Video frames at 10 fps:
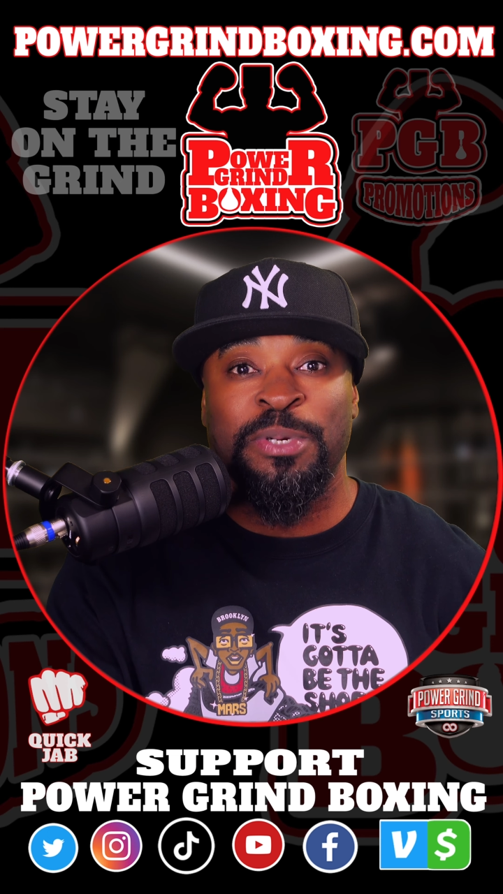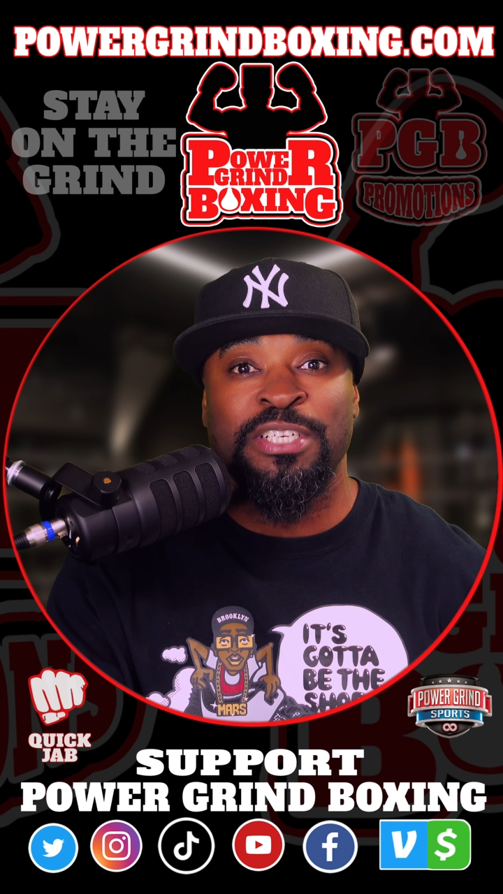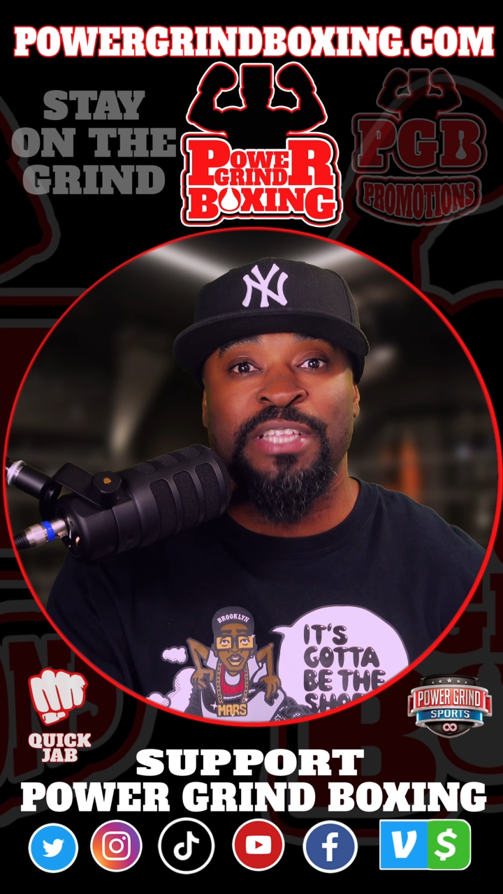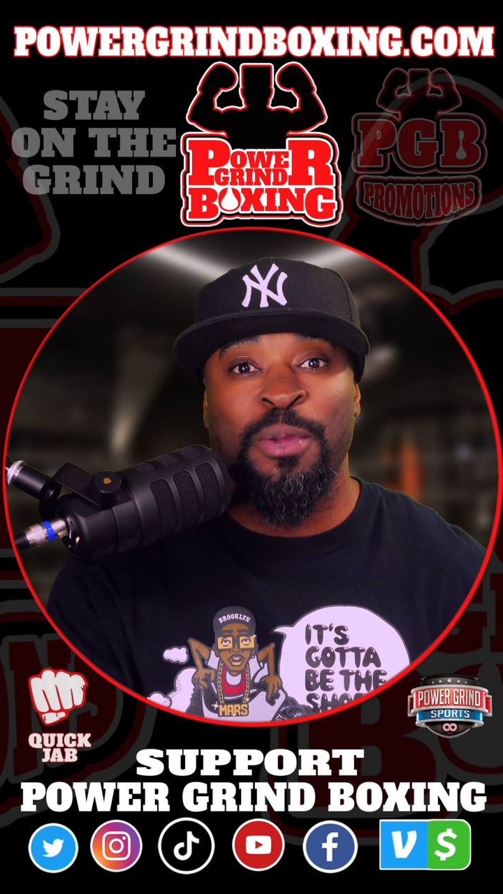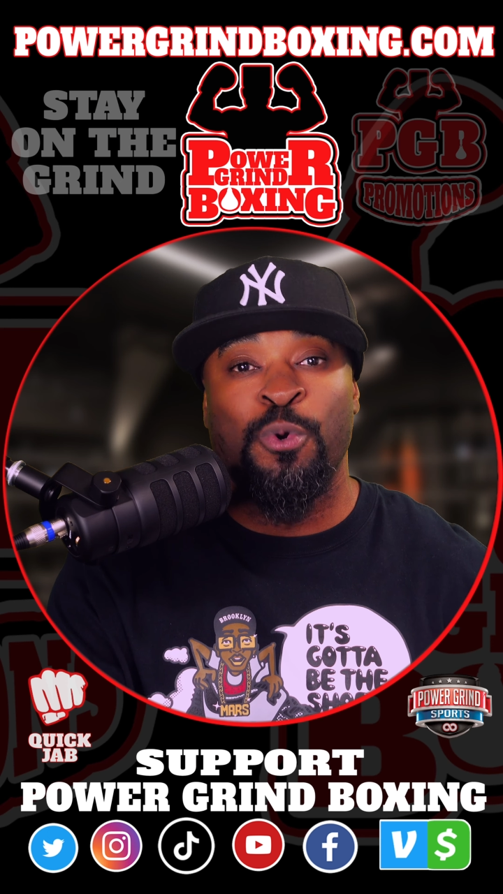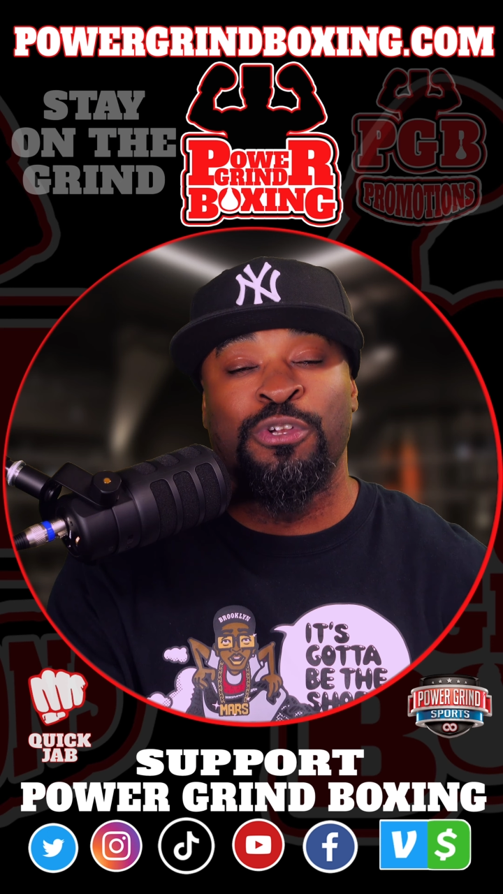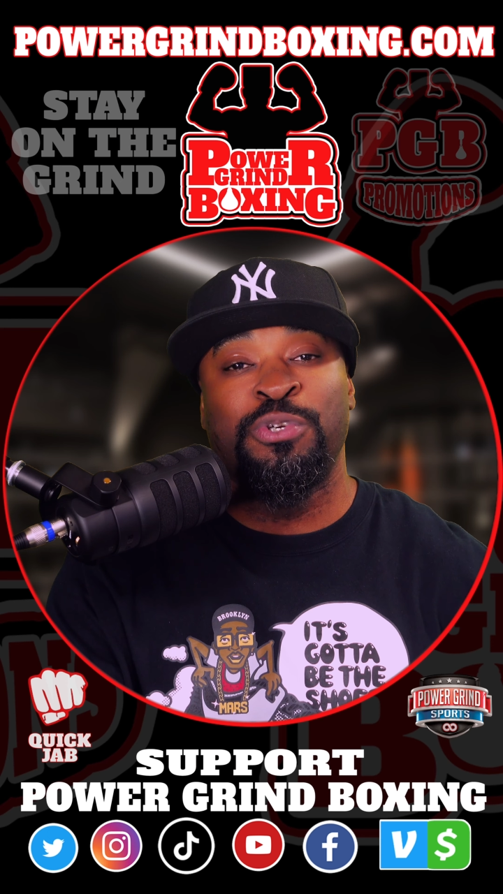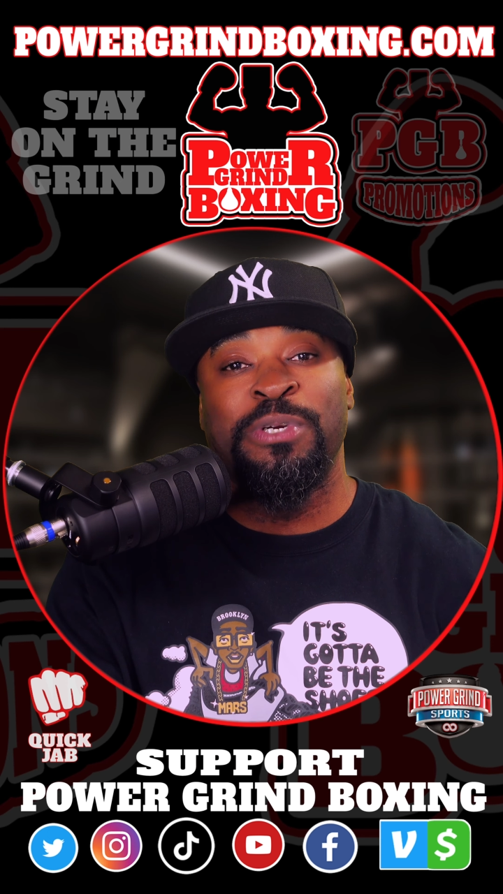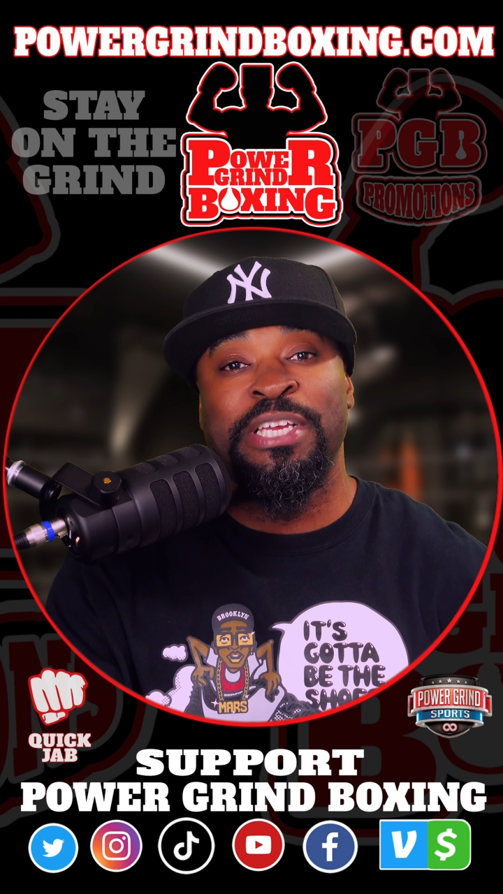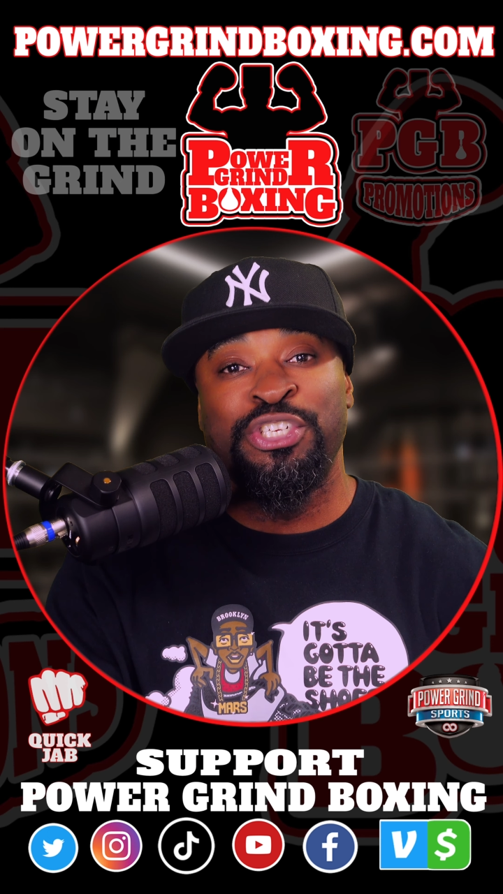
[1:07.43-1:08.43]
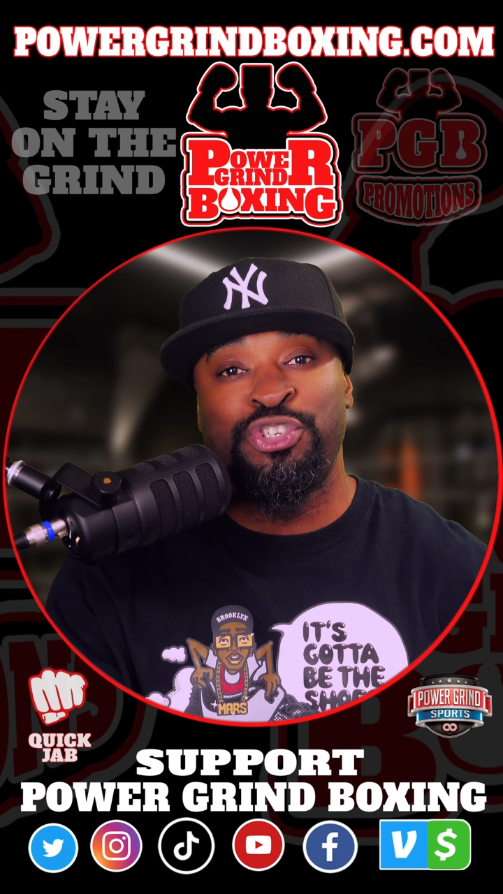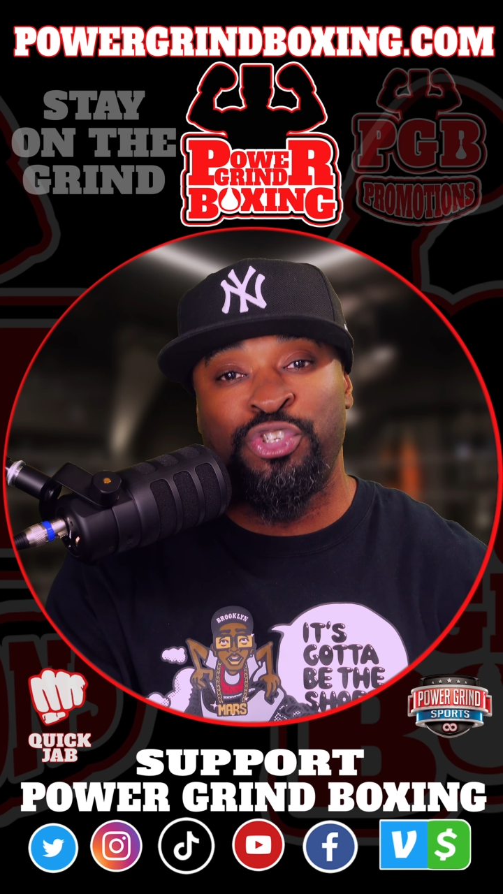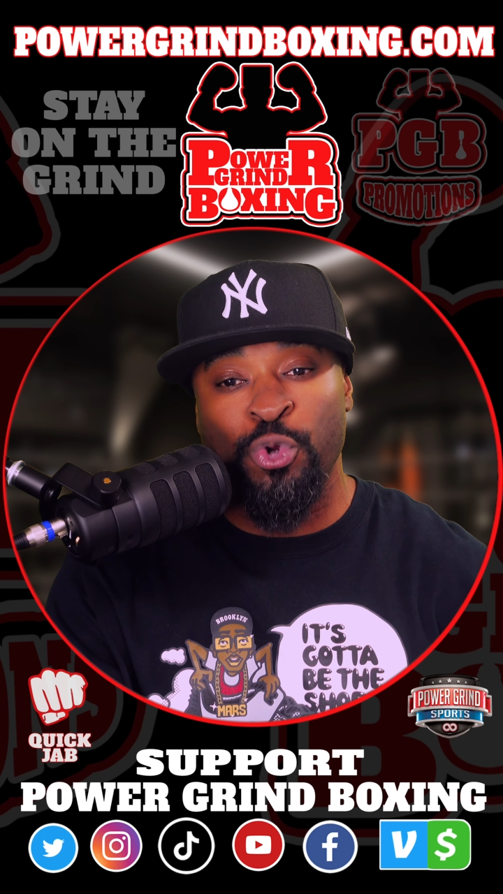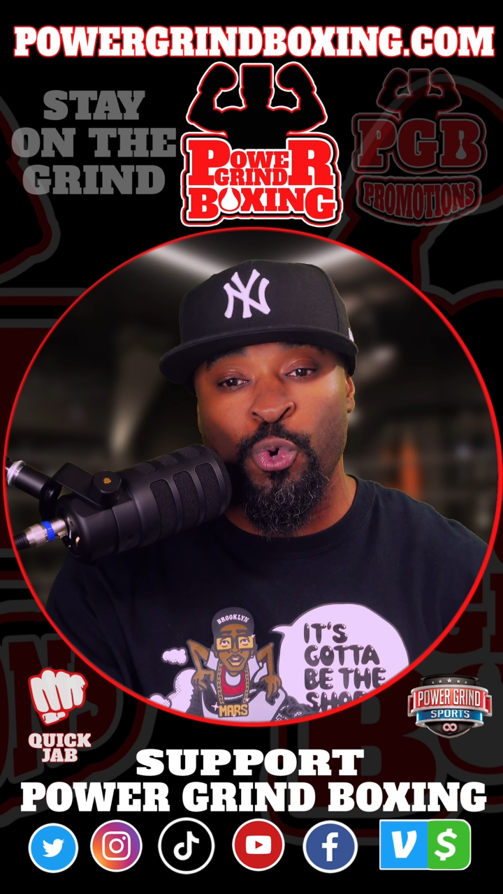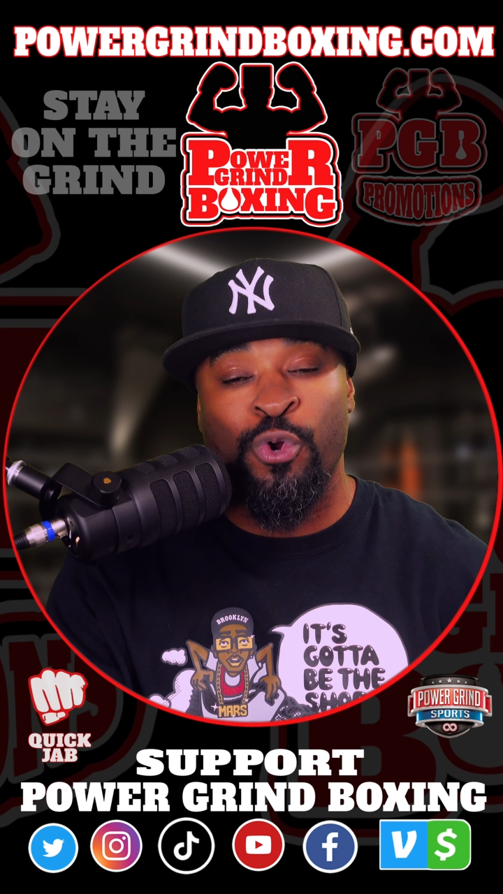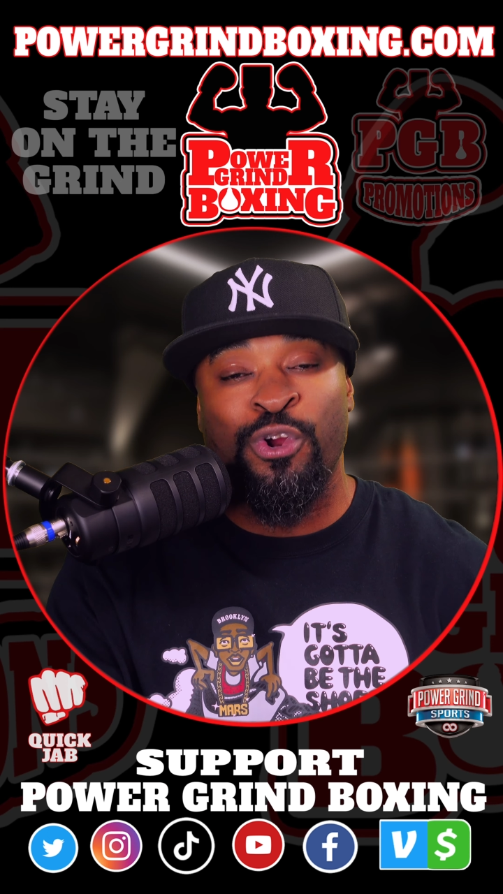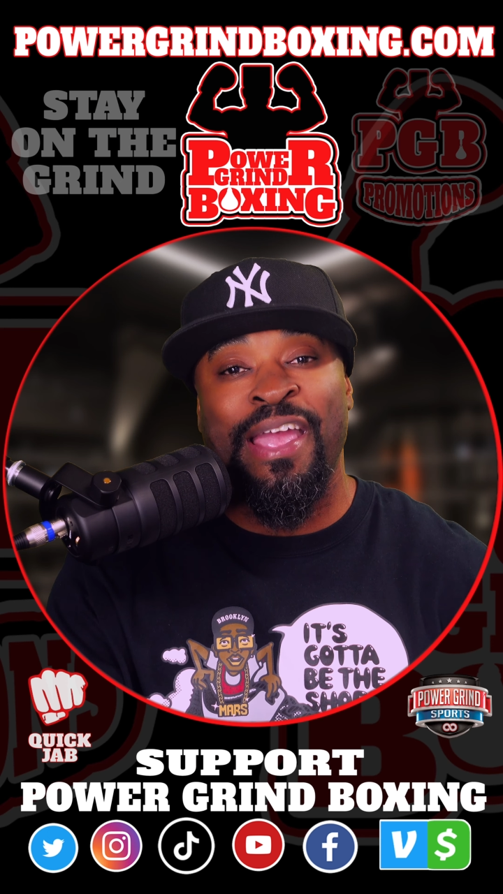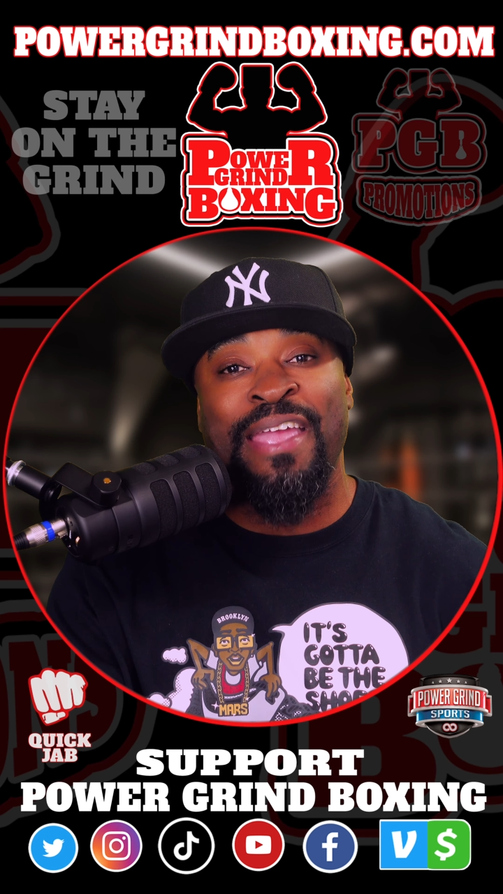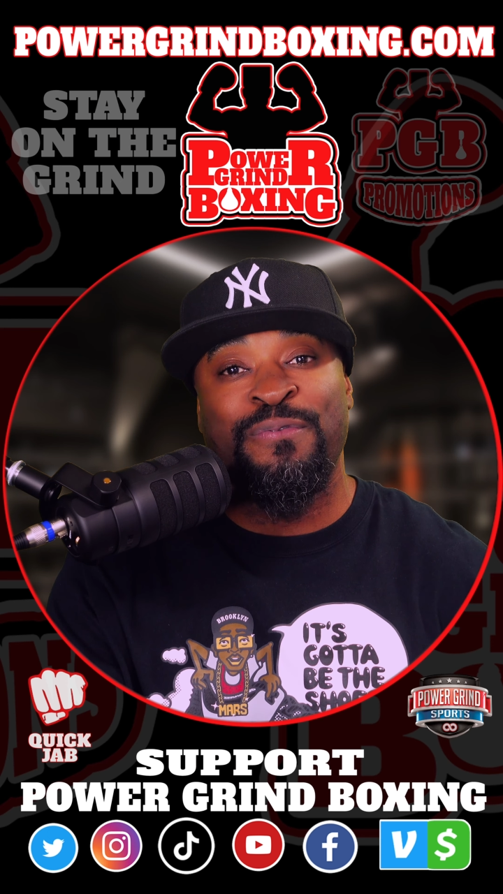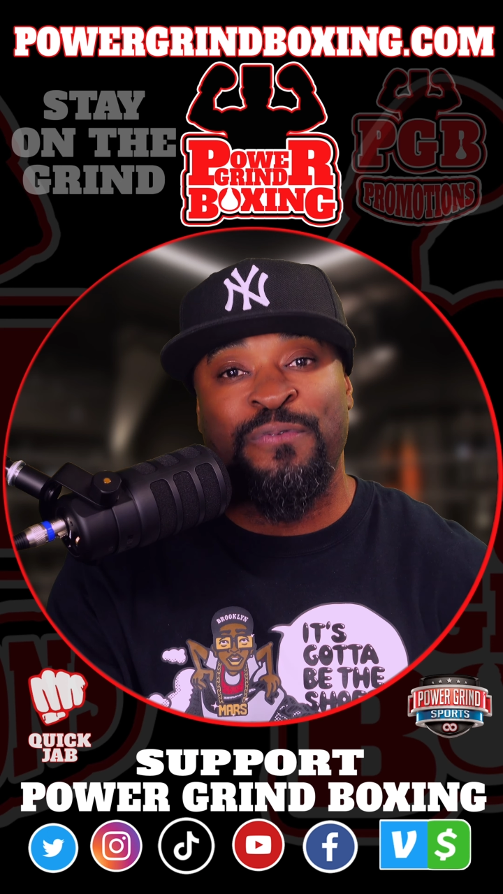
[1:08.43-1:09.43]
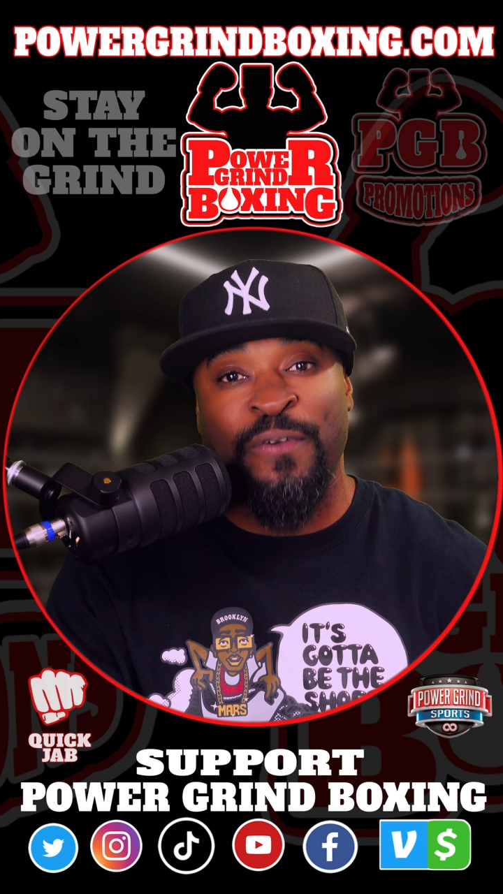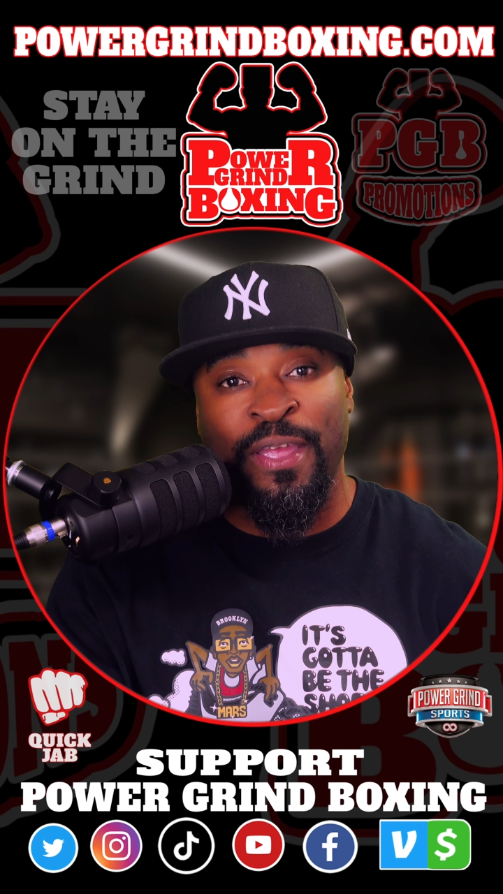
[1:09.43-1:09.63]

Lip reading: because they want to ensure a